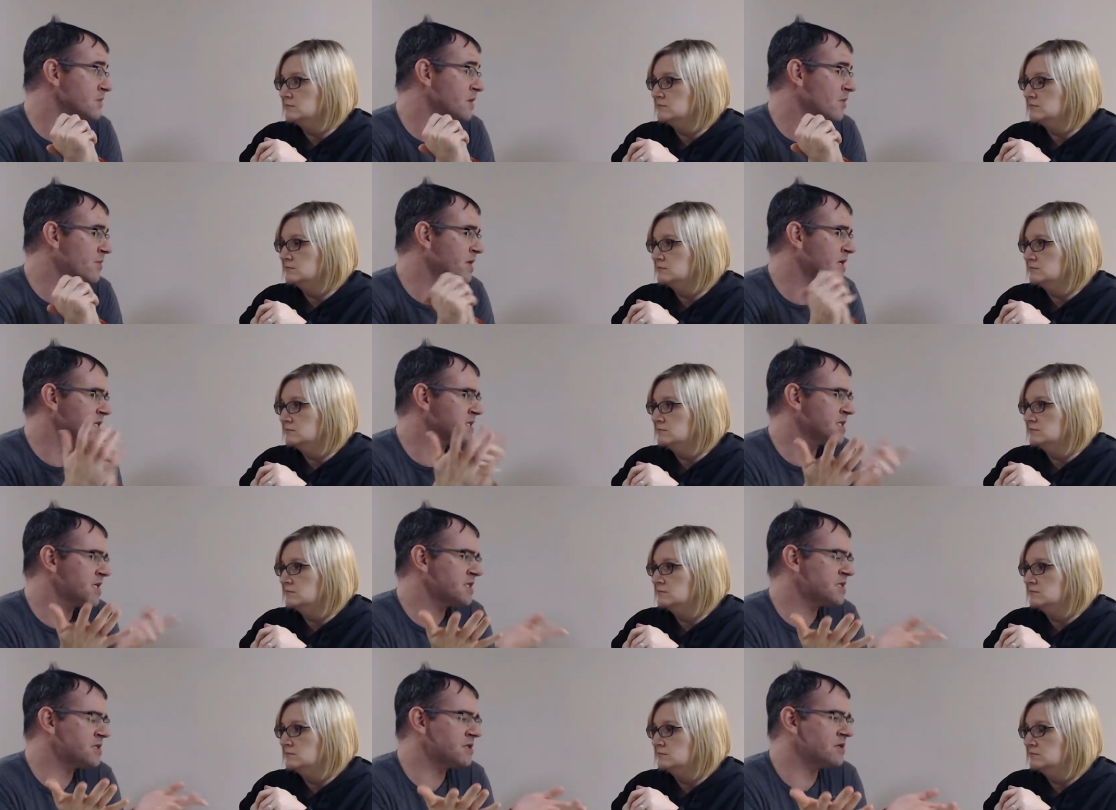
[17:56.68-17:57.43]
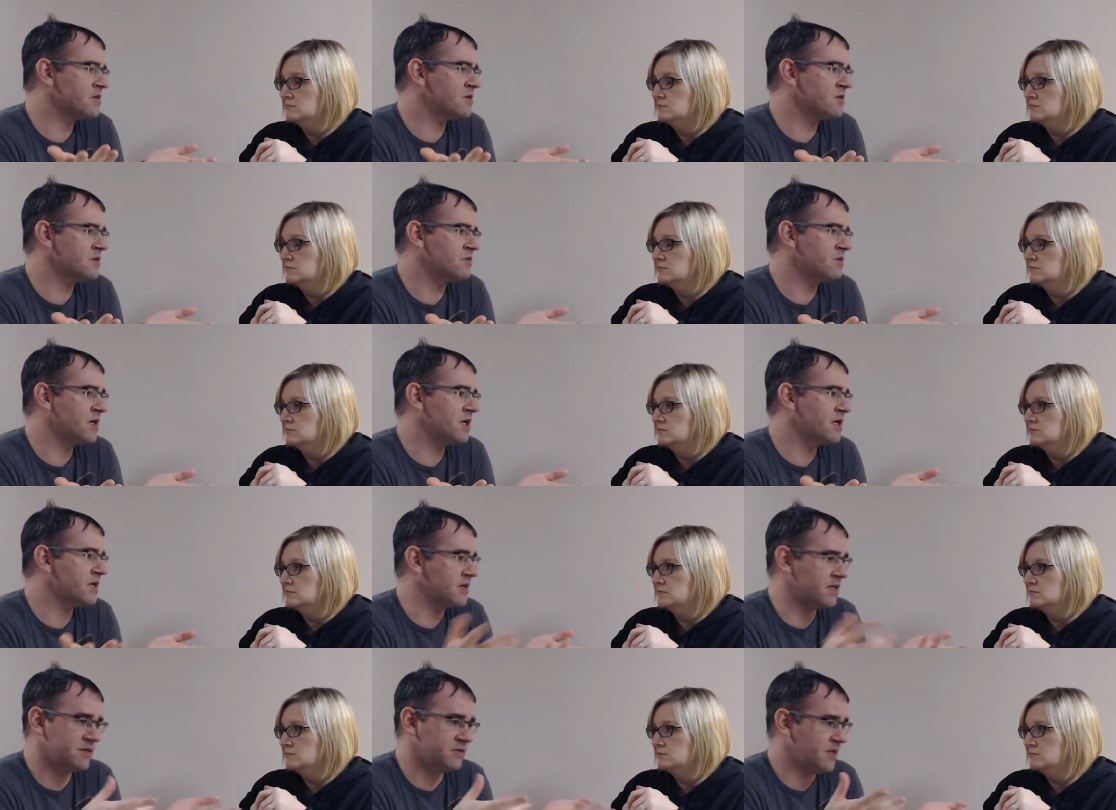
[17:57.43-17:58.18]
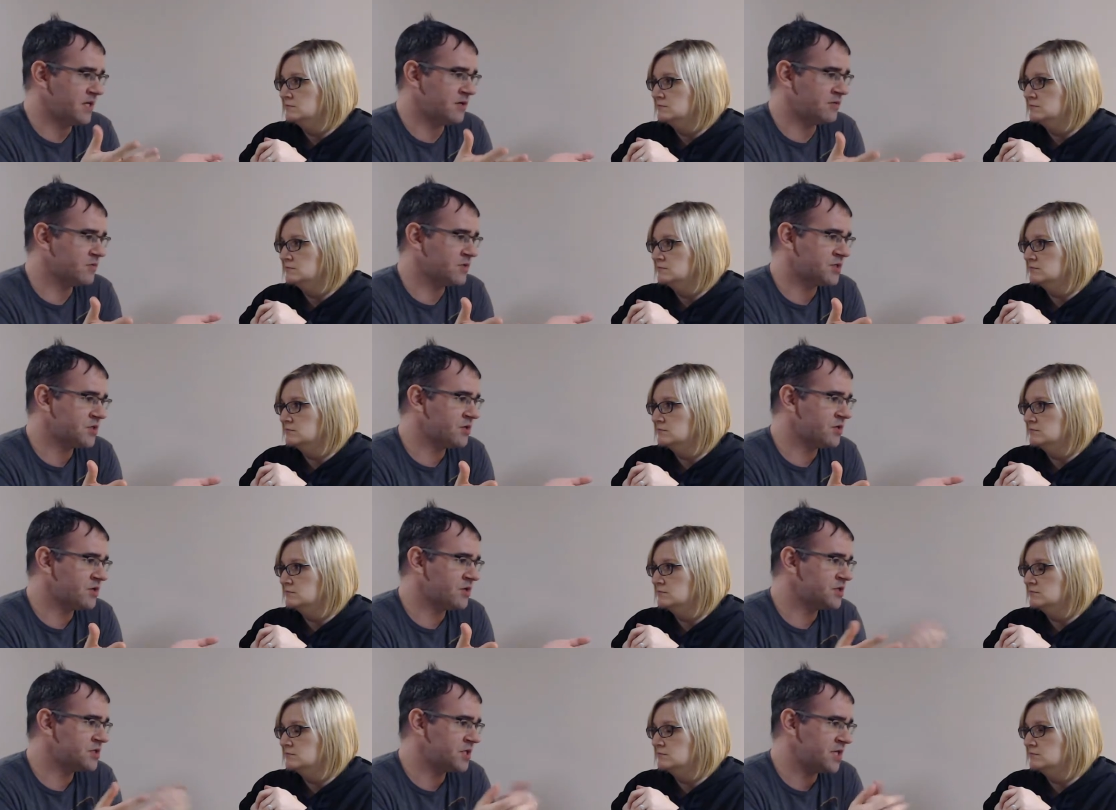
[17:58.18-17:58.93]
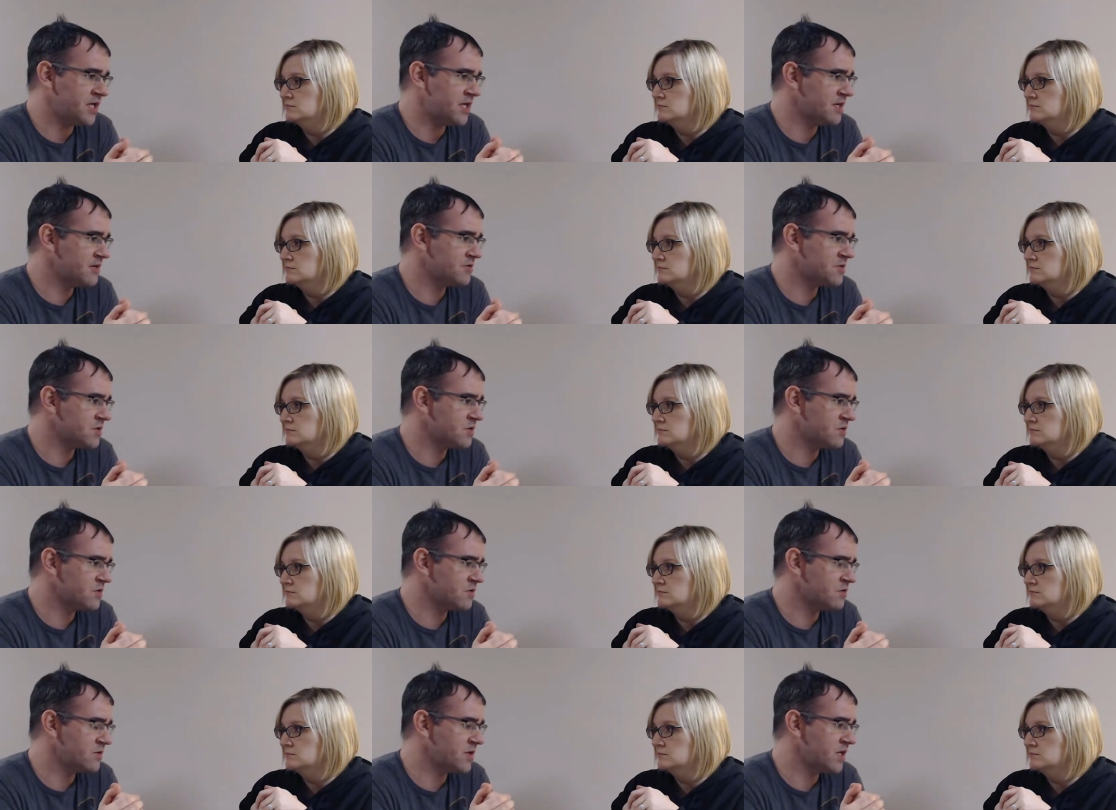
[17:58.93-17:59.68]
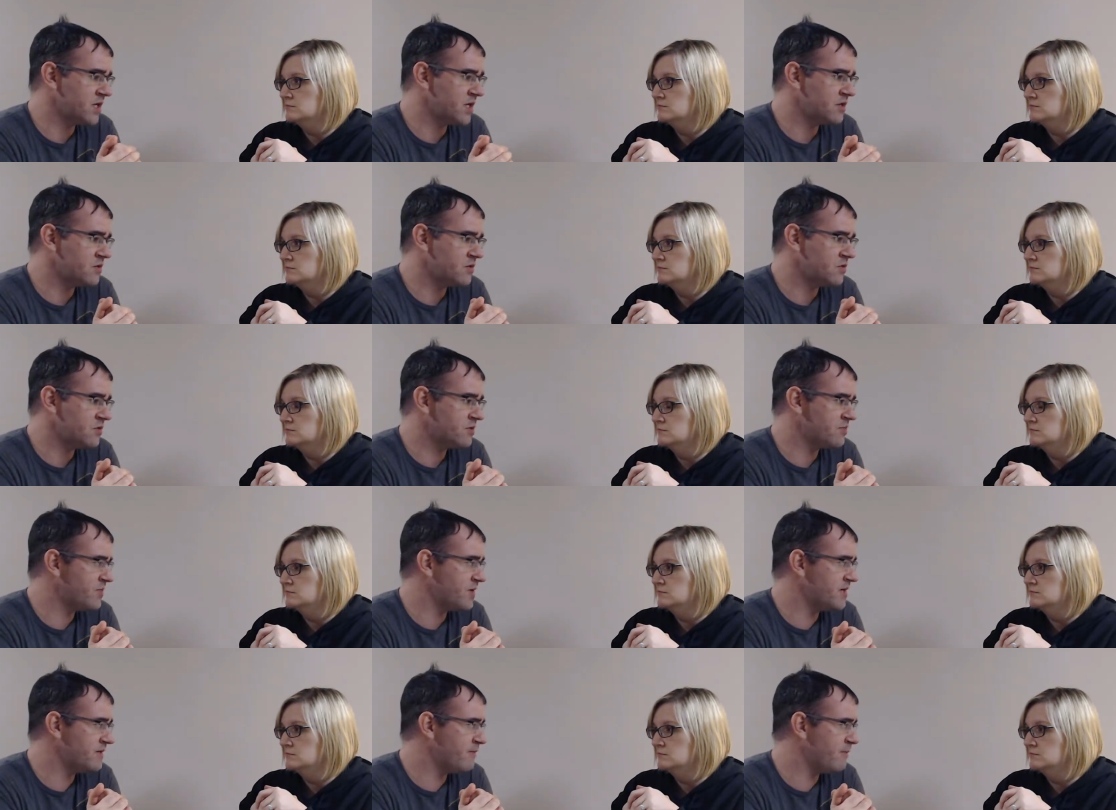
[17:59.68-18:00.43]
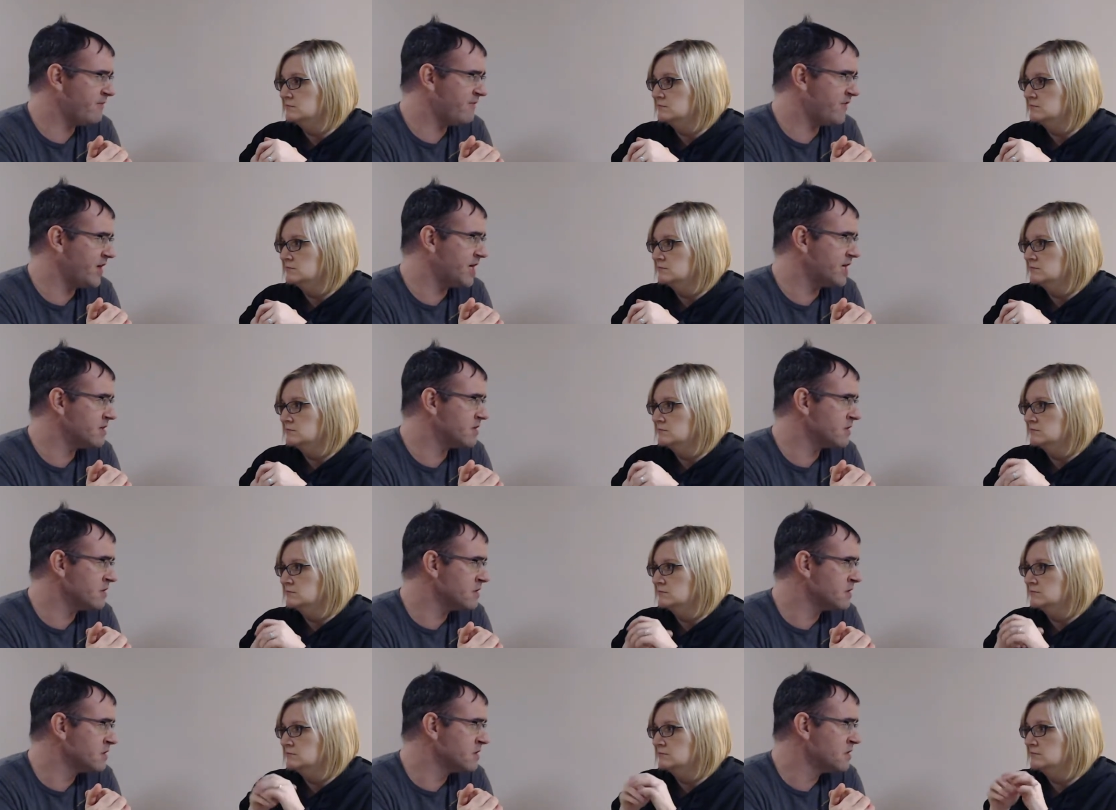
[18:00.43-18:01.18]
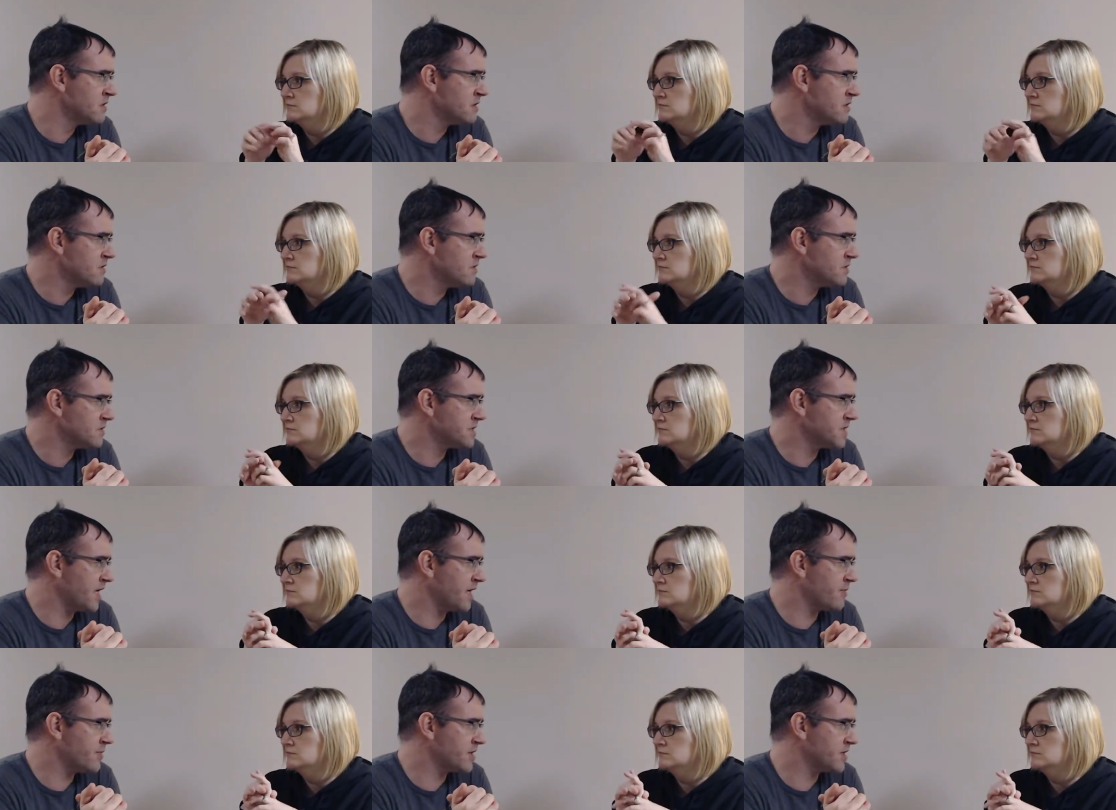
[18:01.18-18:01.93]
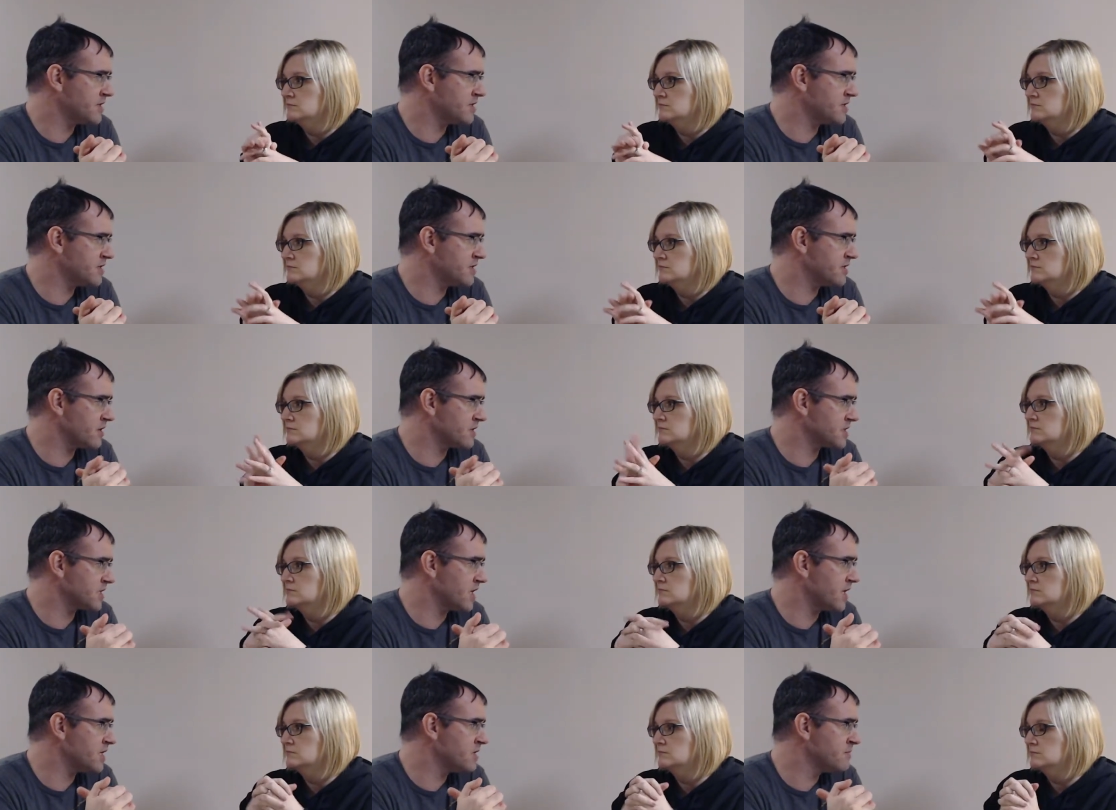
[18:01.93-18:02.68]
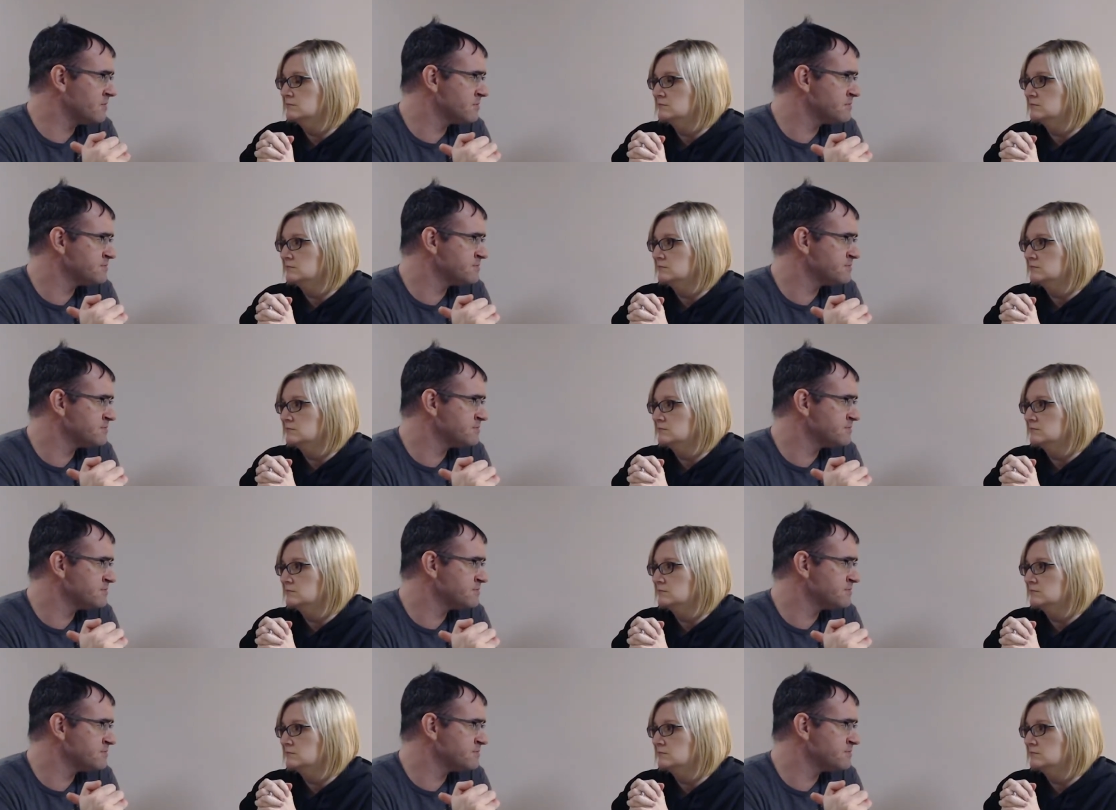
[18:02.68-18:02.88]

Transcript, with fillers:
Speaker 1: Because that's the only way, in, in Return of the Jedi, it was the only way Luke beat Vader, was tapping into the dark side.